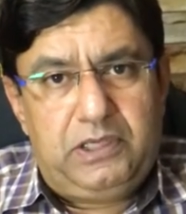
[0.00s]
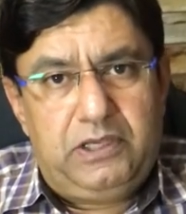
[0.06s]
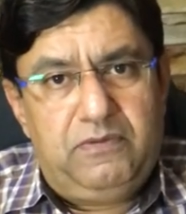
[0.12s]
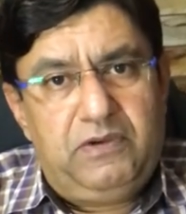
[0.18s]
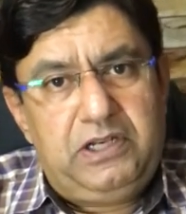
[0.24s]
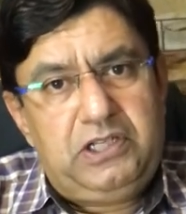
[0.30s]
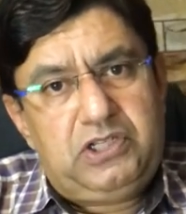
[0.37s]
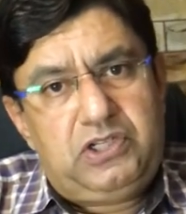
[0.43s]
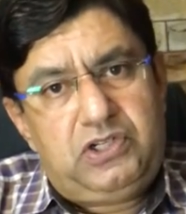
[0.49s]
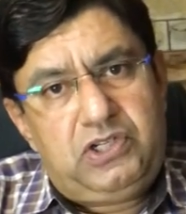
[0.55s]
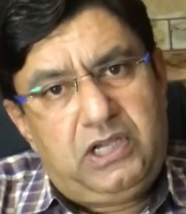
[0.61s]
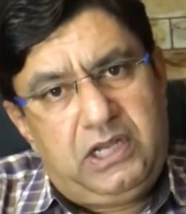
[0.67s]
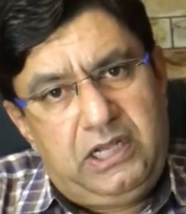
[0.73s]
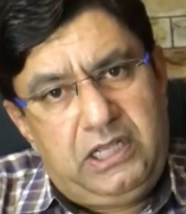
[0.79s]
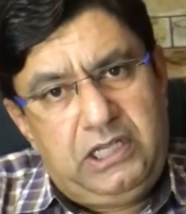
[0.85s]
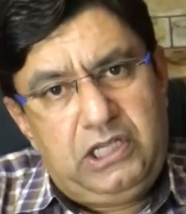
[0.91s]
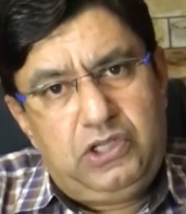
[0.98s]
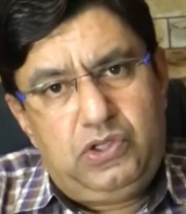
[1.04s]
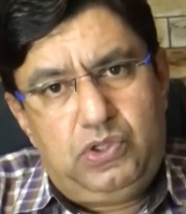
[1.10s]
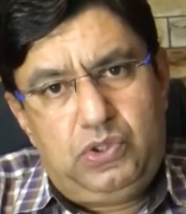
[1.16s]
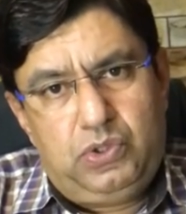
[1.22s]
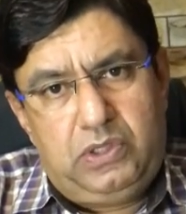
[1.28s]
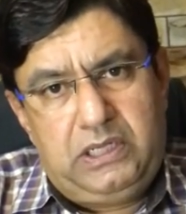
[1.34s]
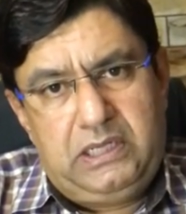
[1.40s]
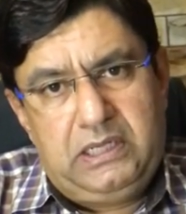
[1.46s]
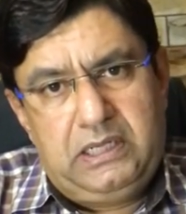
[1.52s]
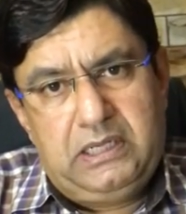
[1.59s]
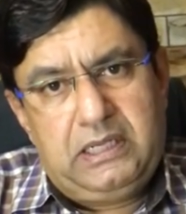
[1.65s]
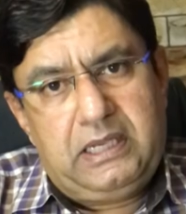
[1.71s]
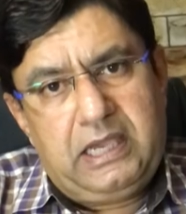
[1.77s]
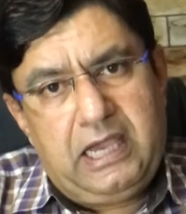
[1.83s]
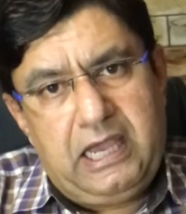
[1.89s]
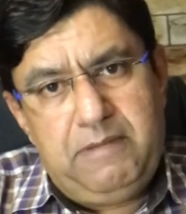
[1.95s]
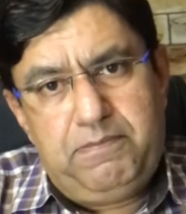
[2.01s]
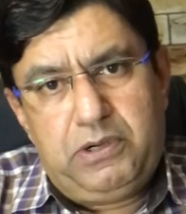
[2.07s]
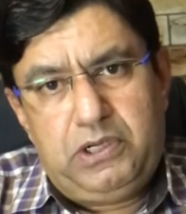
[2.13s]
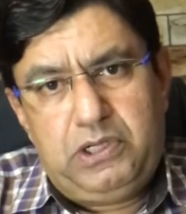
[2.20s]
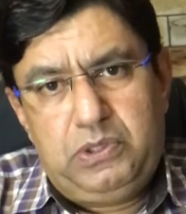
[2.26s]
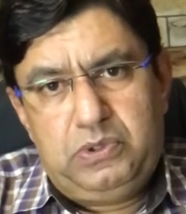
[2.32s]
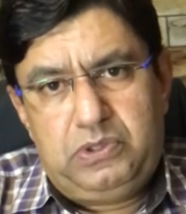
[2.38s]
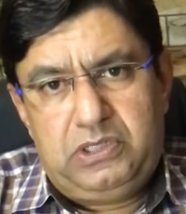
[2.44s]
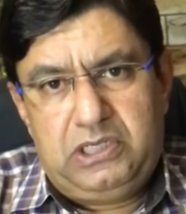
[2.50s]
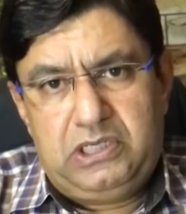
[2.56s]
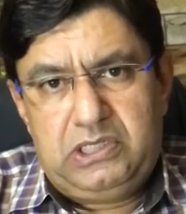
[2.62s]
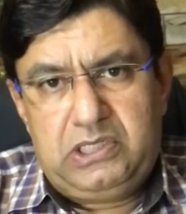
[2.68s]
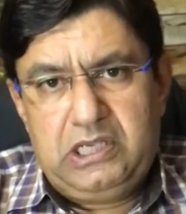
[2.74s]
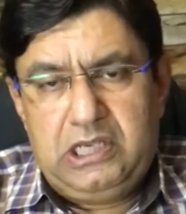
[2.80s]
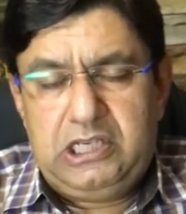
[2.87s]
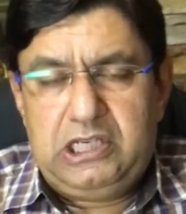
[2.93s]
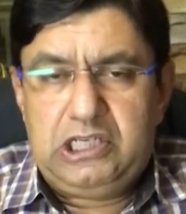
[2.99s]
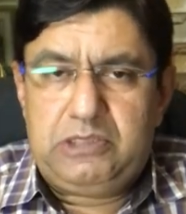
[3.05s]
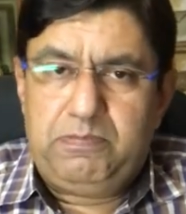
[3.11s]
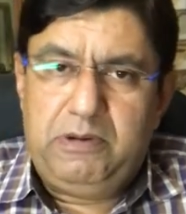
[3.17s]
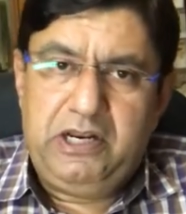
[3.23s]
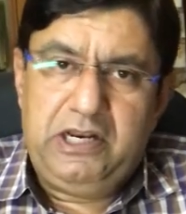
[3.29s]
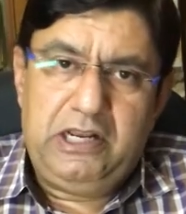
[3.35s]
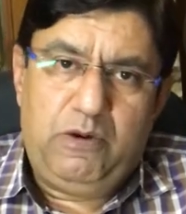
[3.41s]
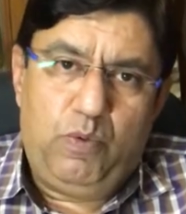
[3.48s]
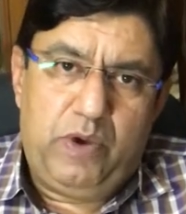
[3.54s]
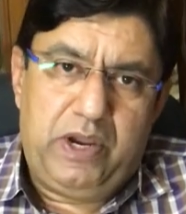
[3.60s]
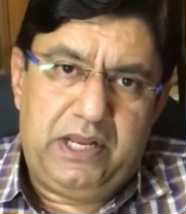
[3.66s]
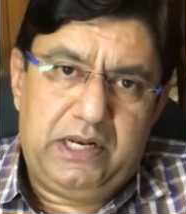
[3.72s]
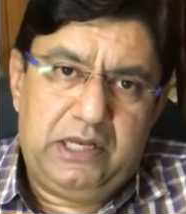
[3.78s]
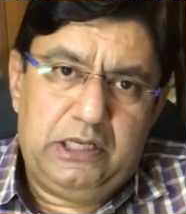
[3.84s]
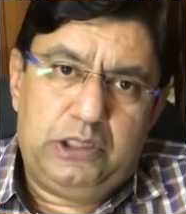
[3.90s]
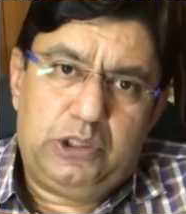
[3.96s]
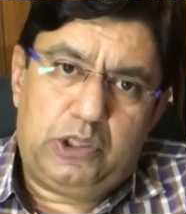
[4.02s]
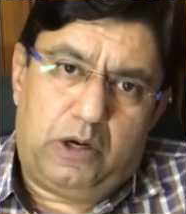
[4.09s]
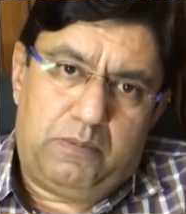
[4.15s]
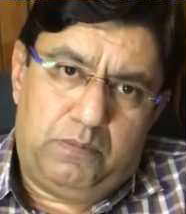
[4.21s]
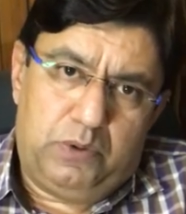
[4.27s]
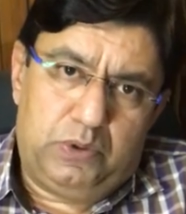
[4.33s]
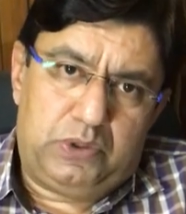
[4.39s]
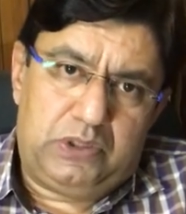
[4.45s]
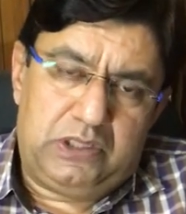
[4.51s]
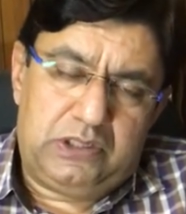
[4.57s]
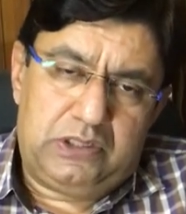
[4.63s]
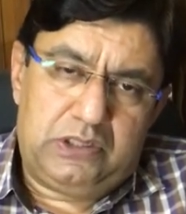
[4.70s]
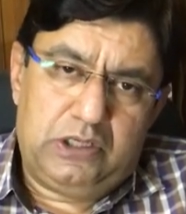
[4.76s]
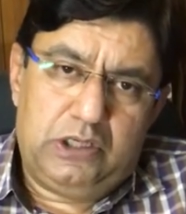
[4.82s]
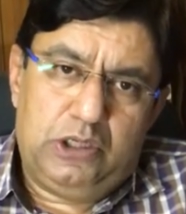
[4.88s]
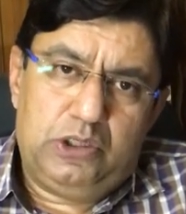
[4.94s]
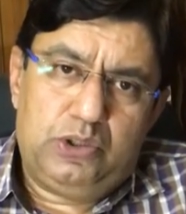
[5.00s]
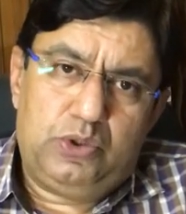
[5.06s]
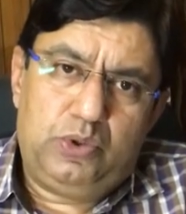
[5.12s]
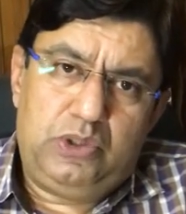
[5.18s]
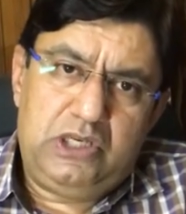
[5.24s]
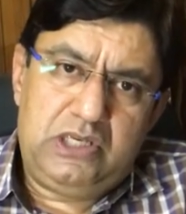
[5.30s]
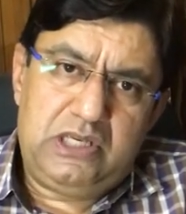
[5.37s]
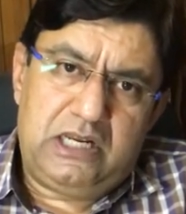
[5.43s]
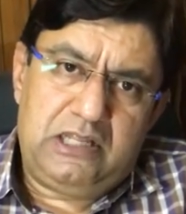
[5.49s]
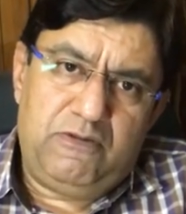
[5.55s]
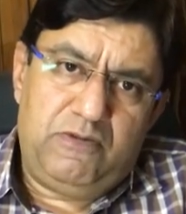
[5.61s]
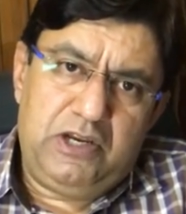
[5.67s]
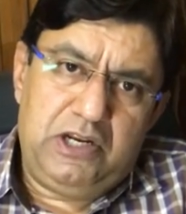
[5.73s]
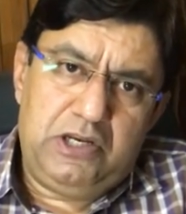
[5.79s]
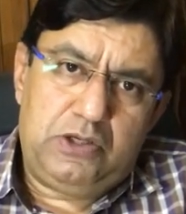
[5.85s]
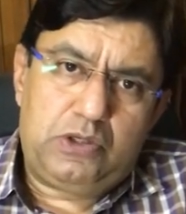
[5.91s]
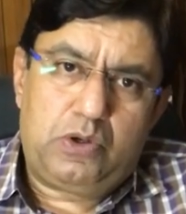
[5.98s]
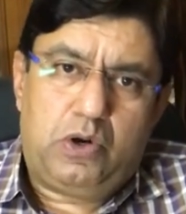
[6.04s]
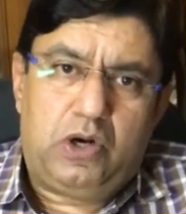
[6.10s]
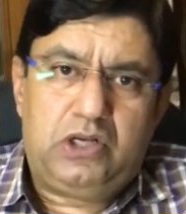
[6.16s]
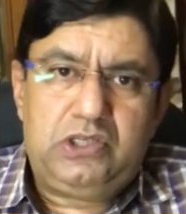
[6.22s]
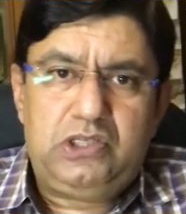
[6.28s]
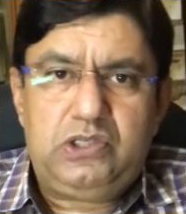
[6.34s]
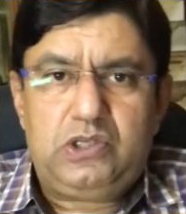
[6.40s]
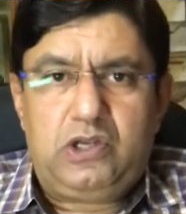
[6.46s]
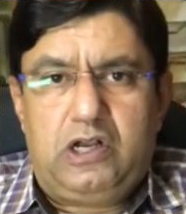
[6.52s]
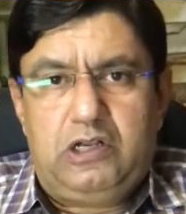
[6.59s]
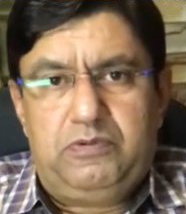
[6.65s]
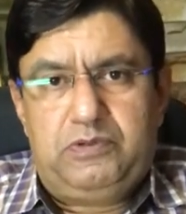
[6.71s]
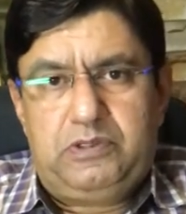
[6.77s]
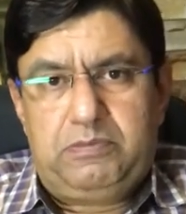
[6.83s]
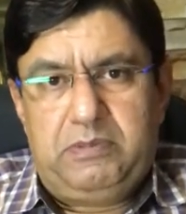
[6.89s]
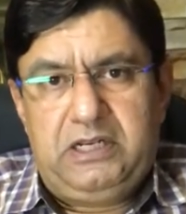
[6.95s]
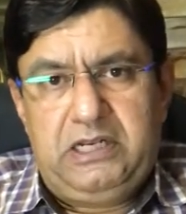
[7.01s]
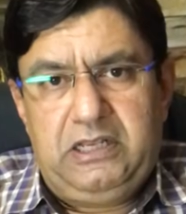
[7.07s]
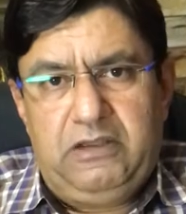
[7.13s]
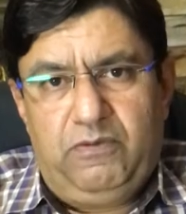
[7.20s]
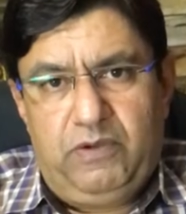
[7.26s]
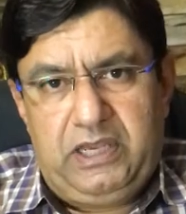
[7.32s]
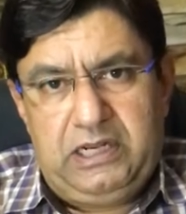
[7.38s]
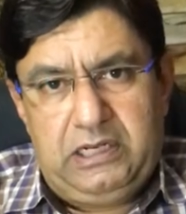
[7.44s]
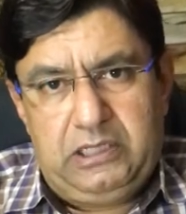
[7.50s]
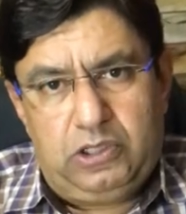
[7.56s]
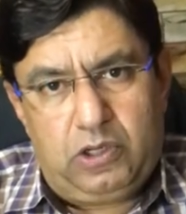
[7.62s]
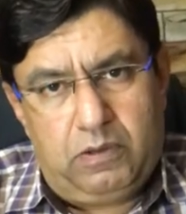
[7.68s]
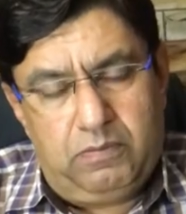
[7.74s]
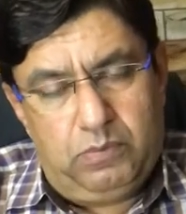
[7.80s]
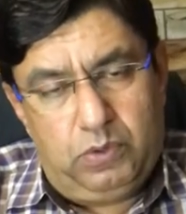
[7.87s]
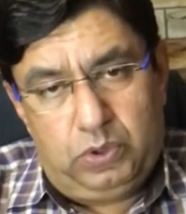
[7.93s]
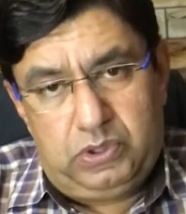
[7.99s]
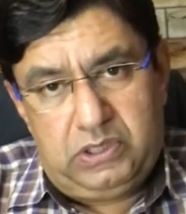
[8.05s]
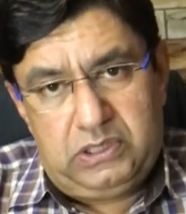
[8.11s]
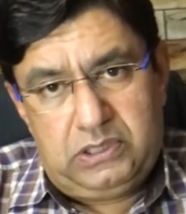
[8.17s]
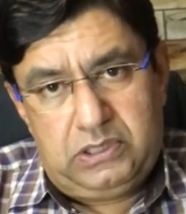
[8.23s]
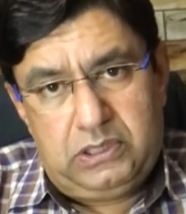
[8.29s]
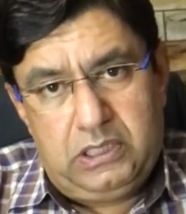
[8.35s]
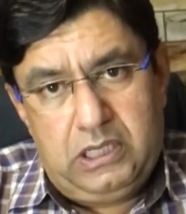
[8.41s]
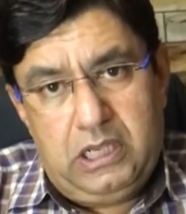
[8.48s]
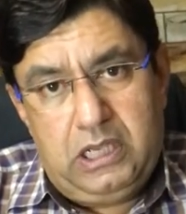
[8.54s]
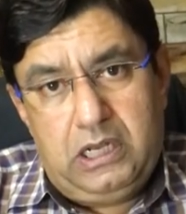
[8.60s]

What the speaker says: Even steering injury can produce this splenic vein thrombosis. So these are the various causes of splenic vein thrombosis.